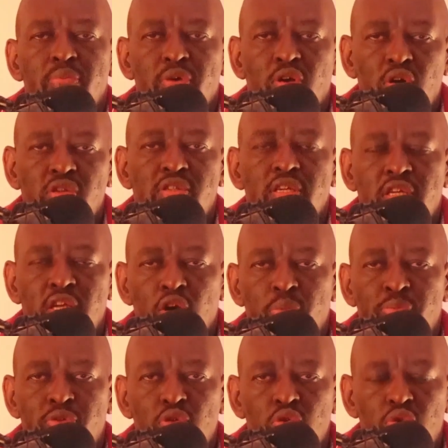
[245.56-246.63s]
because it
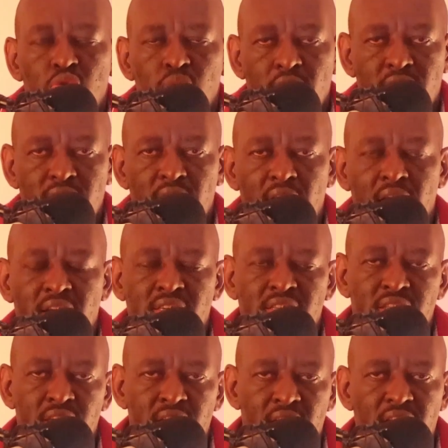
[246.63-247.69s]
helps you to
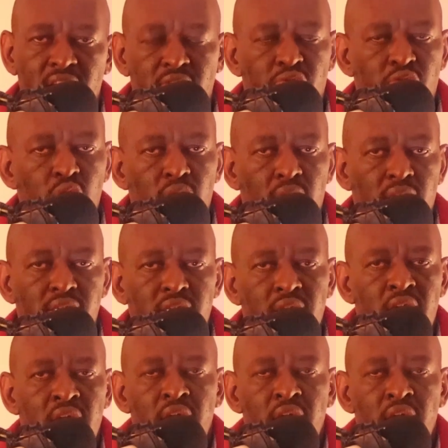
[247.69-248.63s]
attract the right viewers.